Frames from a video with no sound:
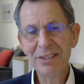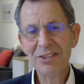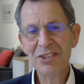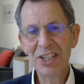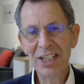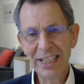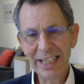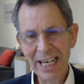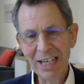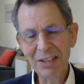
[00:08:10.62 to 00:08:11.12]
Right?
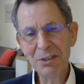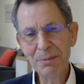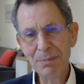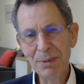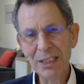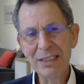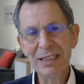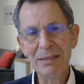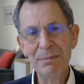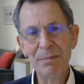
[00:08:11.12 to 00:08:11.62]
There's an
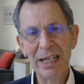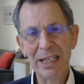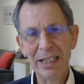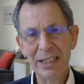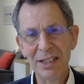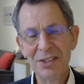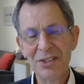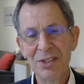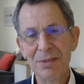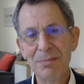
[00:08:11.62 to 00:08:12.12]
accountability
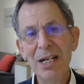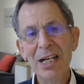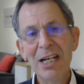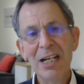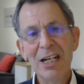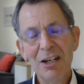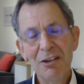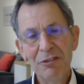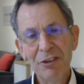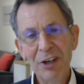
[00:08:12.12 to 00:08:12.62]
mechanism
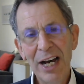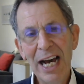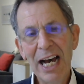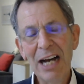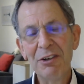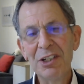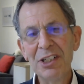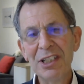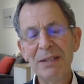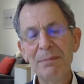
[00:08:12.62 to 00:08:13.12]
for
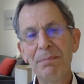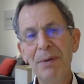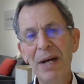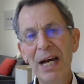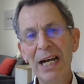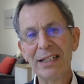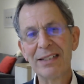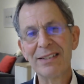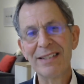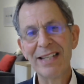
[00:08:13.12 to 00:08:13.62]
how it
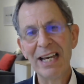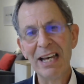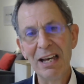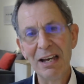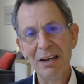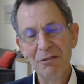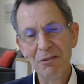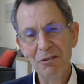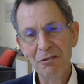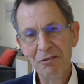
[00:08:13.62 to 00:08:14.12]
impacts
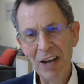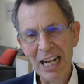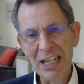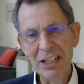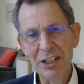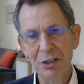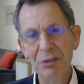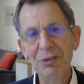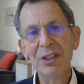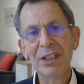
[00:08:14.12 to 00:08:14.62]
their
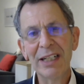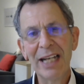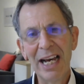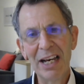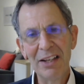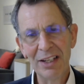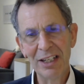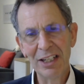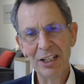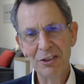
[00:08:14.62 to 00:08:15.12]
value and
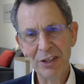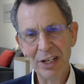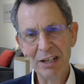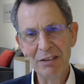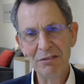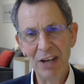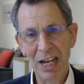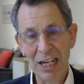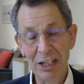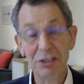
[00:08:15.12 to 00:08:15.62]
how they
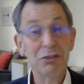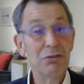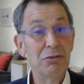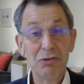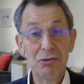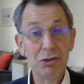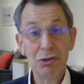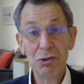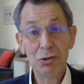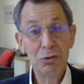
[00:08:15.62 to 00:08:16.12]
create value
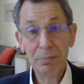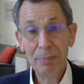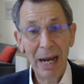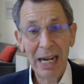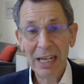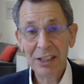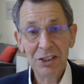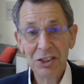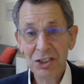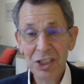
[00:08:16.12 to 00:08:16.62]
through
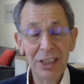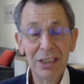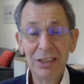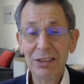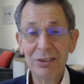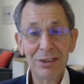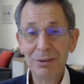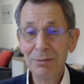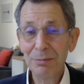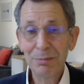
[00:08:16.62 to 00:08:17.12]
balance
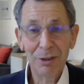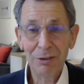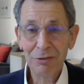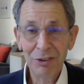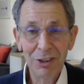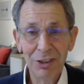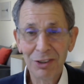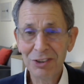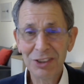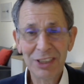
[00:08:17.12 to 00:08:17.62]
sheets and
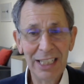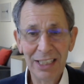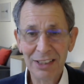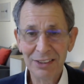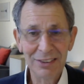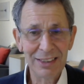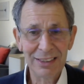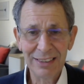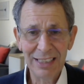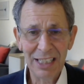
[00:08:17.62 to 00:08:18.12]
profit and loss
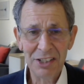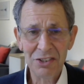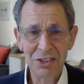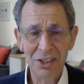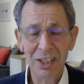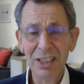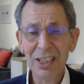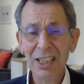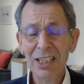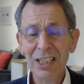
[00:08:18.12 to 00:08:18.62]
accounts,
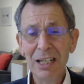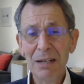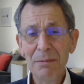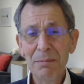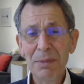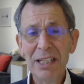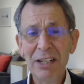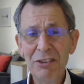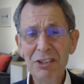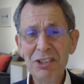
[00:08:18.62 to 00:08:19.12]
etc.
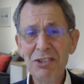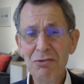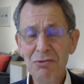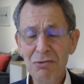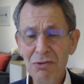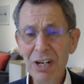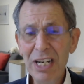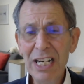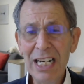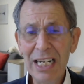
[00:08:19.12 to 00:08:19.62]
But there
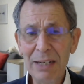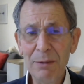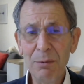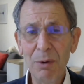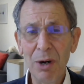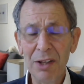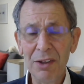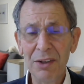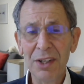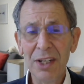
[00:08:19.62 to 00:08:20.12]
isn't really
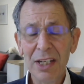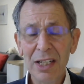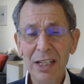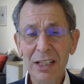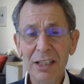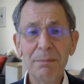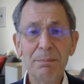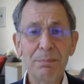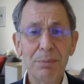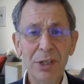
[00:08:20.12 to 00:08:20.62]
one
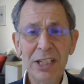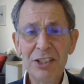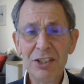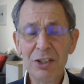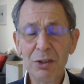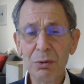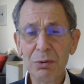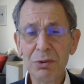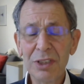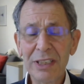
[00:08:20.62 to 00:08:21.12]
that
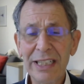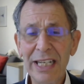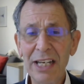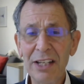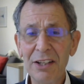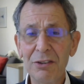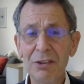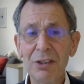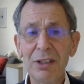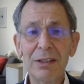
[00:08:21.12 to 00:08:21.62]
brings it all
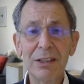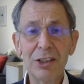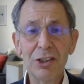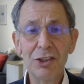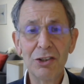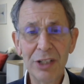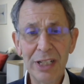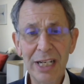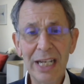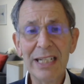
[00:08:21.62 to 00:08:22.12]
together
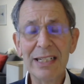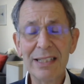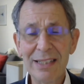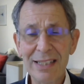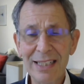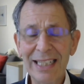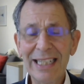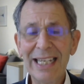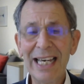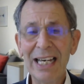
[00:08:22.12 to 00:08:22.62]
and
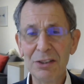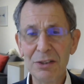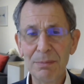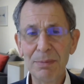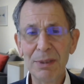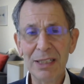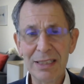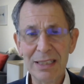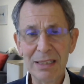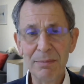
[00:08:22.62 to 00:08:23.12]
creates an
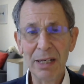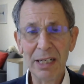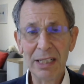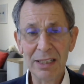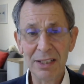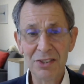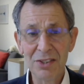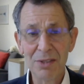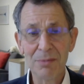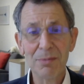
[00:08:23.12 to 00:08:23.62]
accountability
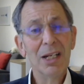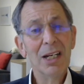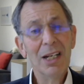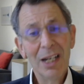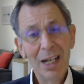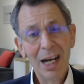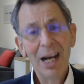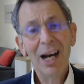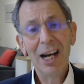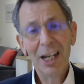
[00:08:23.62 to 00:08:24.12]
mechanism.